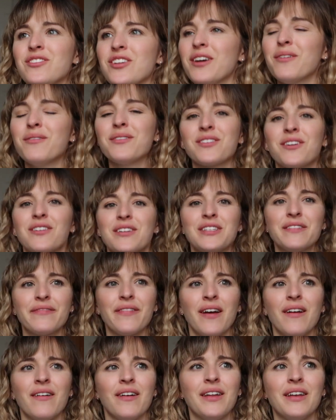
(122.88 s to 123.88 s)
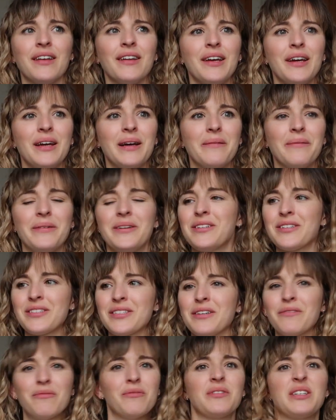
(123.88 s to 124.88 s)
Joe was on his phone and we just
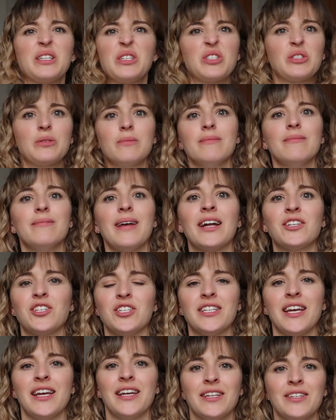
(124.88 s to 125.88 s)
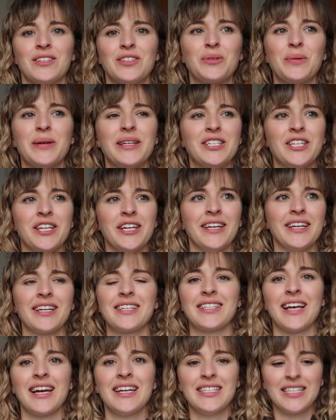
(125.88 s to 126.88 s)
sort of were agitated and twitchy and
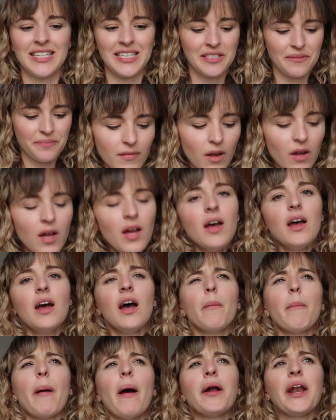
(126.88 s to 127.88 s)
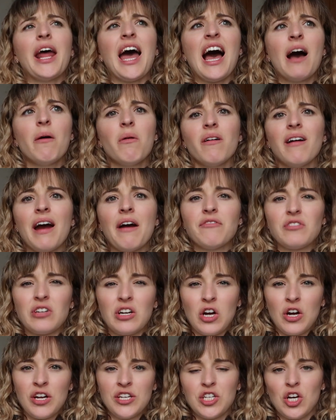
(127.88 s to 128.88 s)
excited. About an hour after
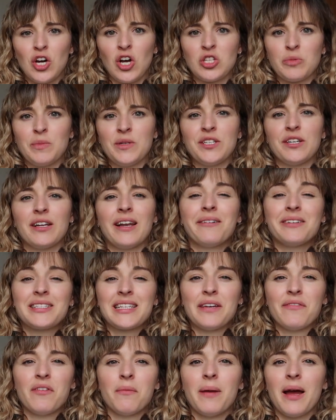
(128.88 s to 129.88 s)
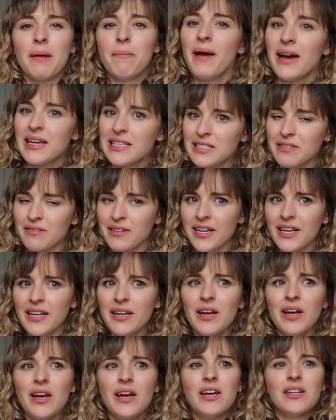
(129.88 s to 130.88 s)
I got into hospital, I was given my
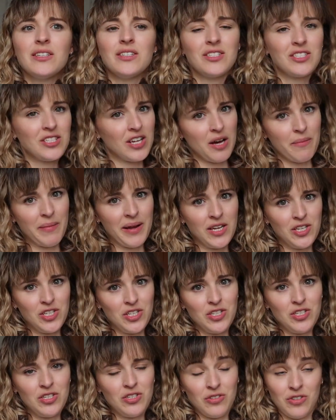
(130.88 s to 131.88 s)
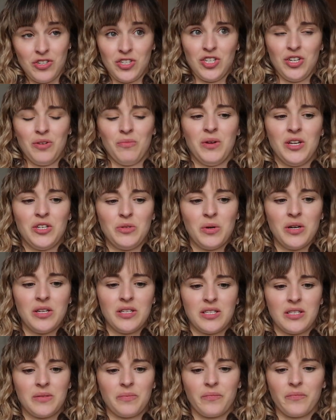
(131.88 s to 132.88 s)
pessary to start my induction, which
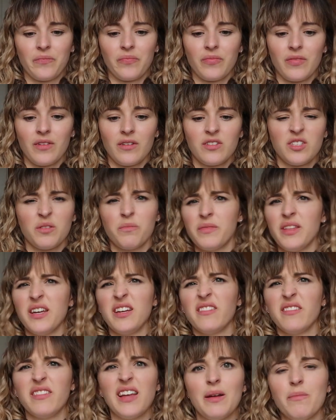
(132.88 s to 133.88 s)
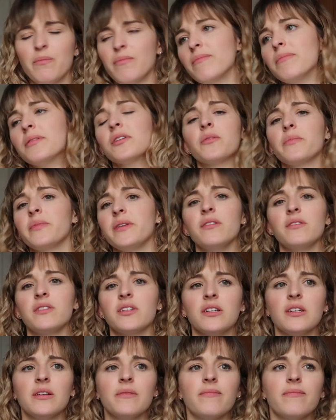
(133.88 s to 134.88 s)
was something they put up you
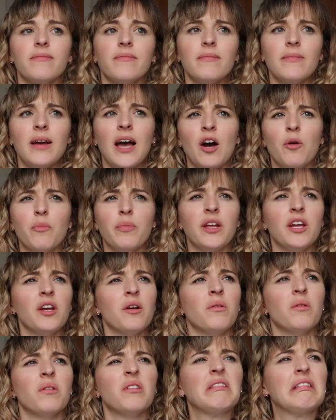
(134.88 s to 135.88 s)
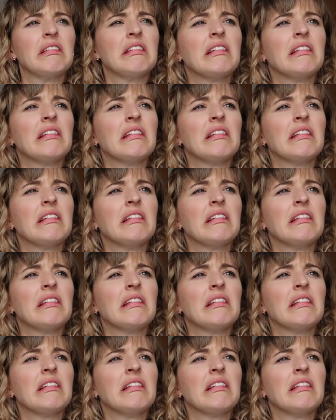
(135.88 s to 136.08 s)
to help you.